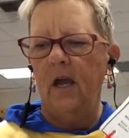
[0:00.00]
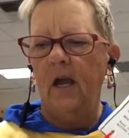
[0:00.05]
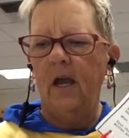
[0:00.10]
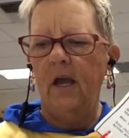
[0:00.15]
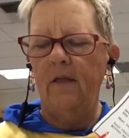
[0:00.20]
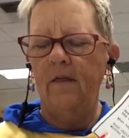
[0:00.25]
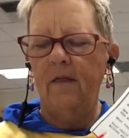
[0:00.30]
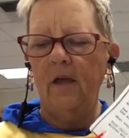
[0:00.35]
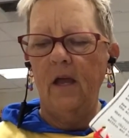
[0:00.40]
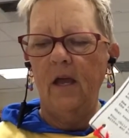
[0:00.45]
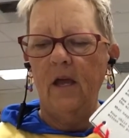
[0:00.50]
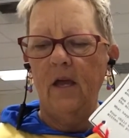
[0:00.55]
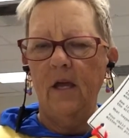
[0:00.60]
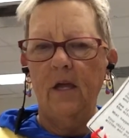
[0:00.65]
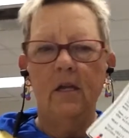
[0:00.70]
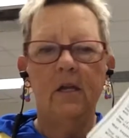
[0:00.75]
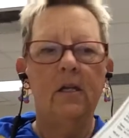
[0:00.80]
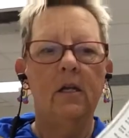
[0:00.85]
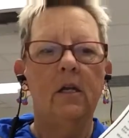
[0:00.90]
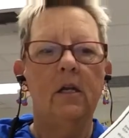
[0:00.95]
And
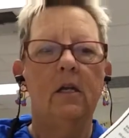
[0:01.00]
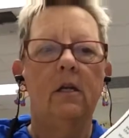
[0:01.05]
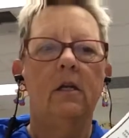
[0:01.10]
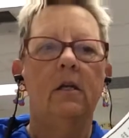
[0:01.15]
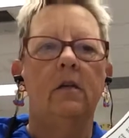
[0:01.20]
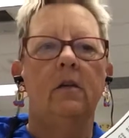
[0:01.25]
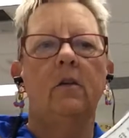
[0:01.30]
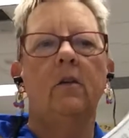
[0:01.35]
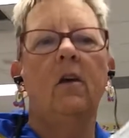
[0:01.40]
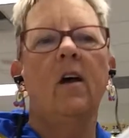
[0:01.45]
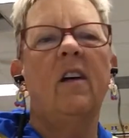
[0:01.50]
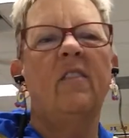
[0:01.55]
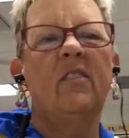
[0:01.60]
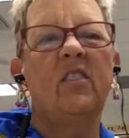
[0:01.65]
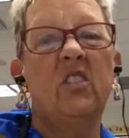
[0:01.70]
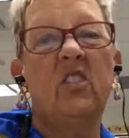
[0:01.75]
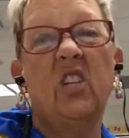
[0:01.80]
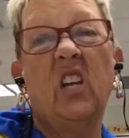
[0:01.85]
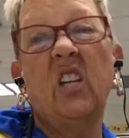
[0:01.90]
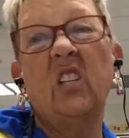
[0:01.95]
then you'll have
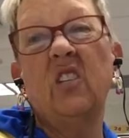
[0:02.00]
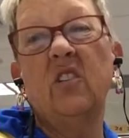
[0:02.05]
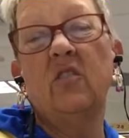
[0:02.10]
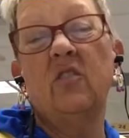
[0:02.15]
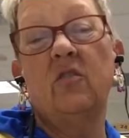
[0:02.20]
to check the